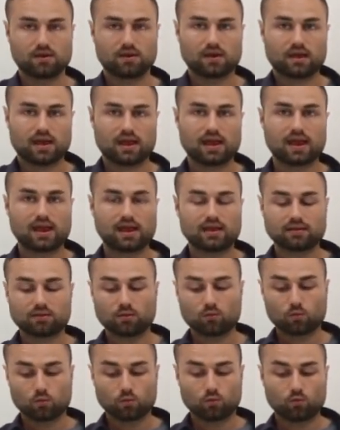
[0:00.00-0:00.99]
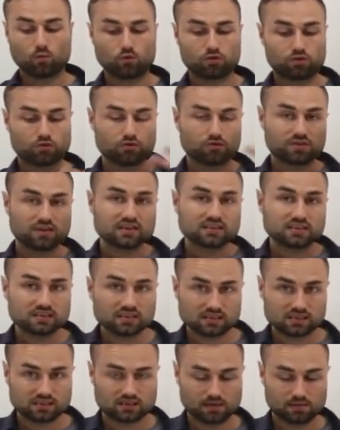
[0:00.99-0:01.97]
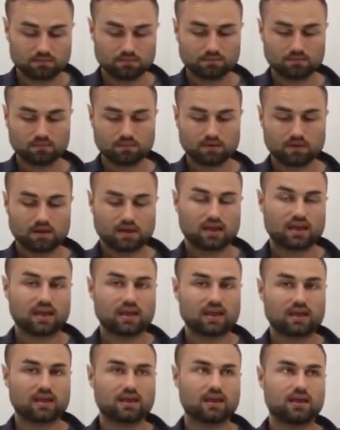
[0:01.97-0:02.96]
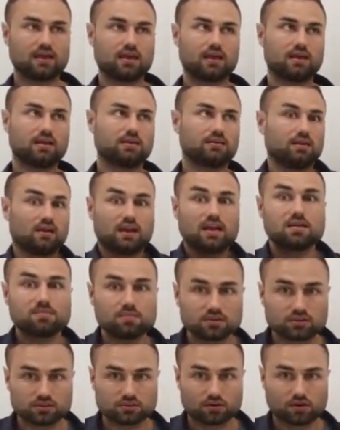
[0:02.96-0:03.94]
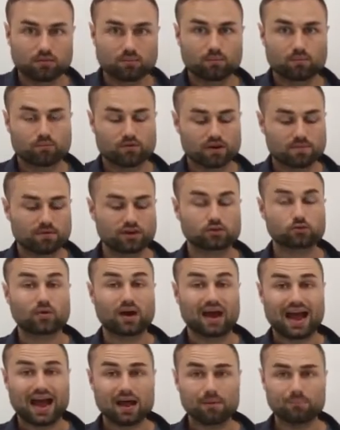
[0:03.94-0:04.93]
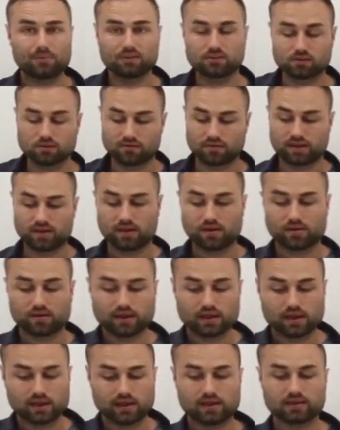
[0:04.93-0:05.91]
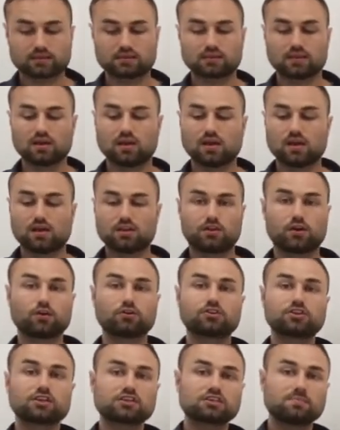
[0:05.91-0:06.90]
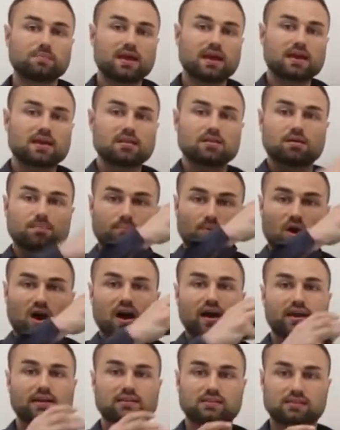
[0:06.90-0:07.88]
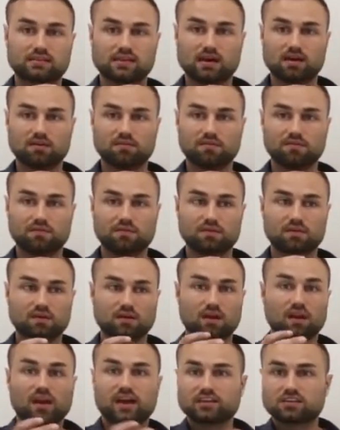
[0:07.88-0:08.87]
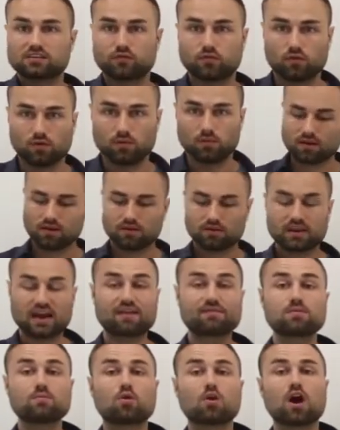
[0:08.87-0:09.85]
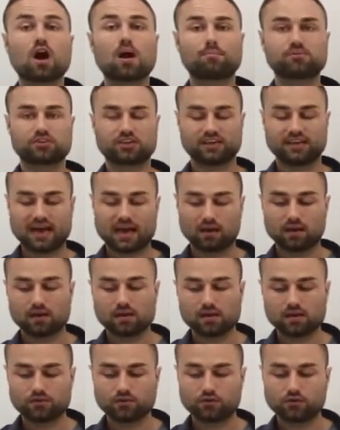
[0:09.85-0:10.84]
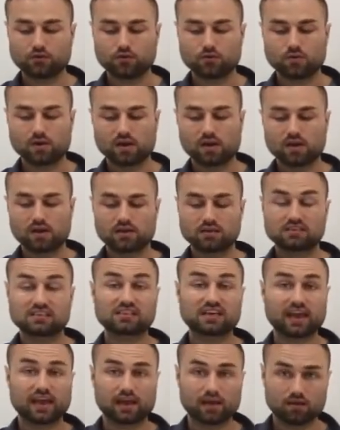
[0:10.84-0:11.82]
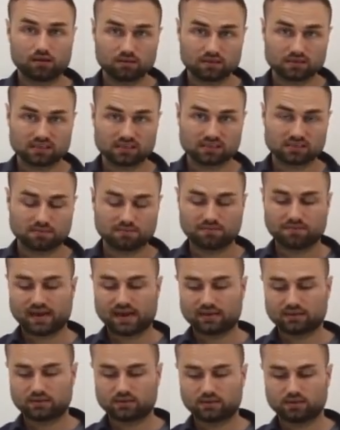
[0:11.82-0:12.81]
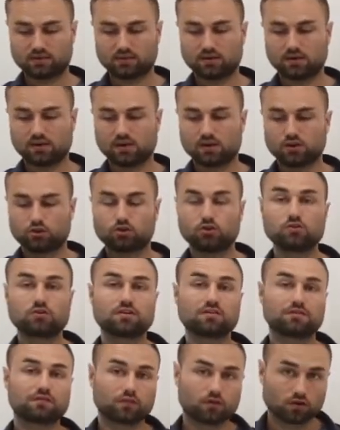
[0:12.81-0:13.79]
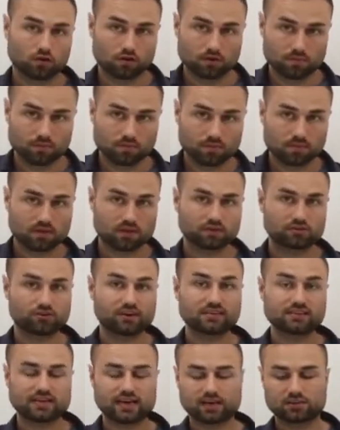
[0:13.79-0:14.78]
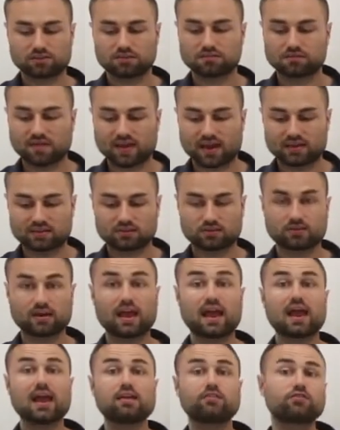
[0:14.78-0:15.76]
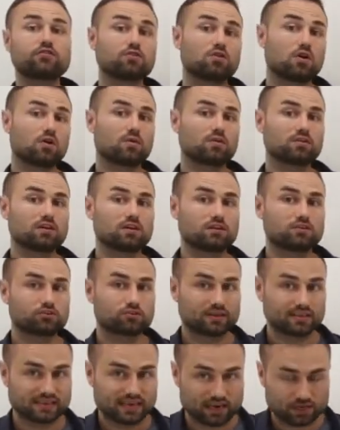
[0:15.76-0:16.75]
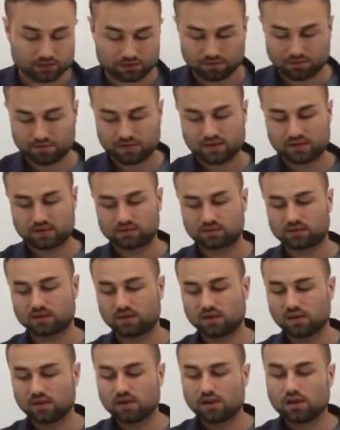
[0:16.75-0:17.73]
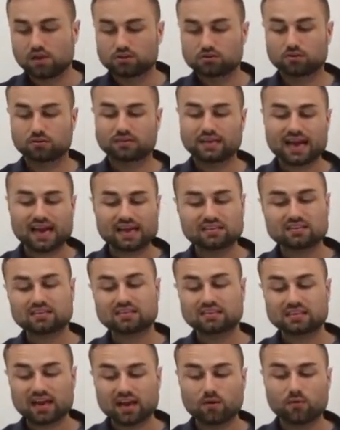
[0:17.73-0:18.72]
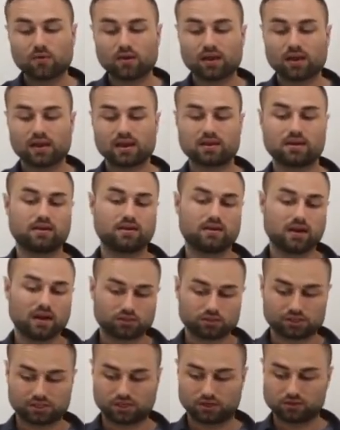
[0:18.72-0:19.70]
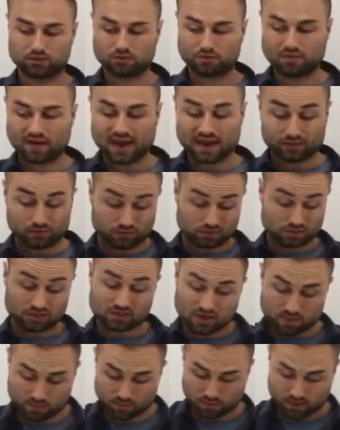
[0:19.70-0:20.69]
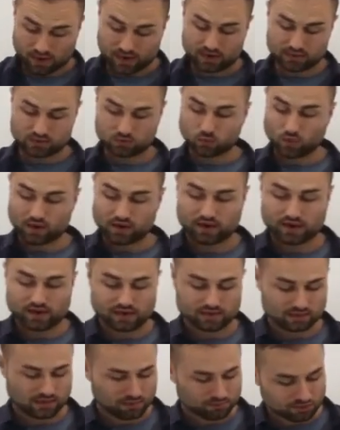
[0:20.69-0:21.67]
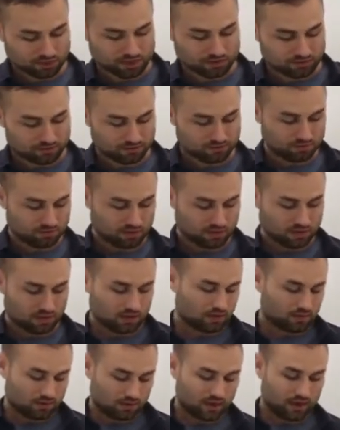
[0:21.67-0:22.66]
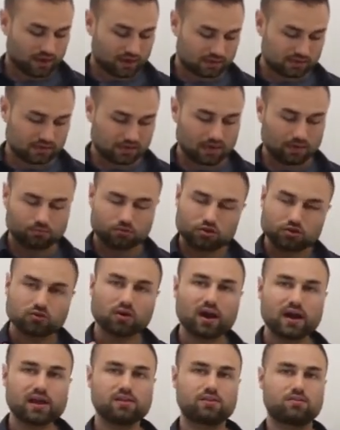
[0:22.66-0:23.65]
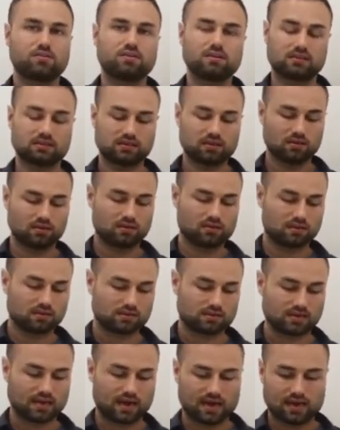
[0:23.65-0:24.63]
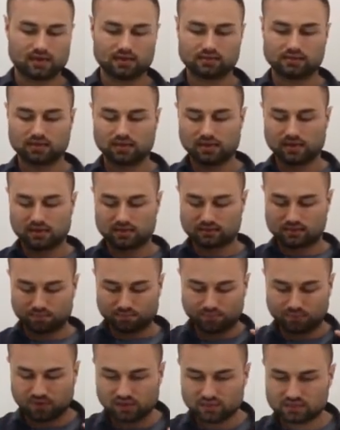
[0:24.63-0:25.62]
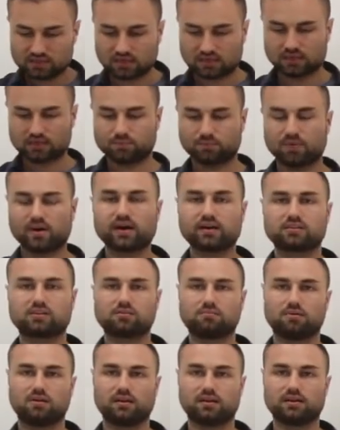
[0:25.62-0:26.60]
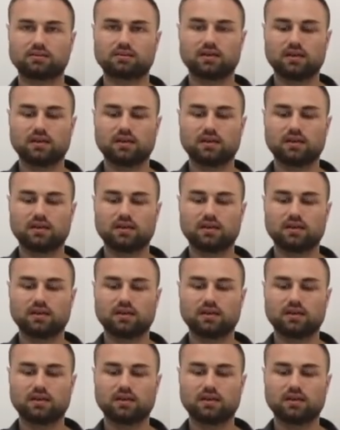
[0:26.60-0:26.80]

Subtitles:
And through this system, in layman's term, pretty much what happens over here is they're just making the block itself less full. They're having more optionality to scale the system faster, to confirm the transactions faster, and to lower the transaction fees. So that's Segwit in a nutshell. So if I had to summarize what it is, and I'm trying to, like I said, I'm trying to distill this as simplistic as possible is,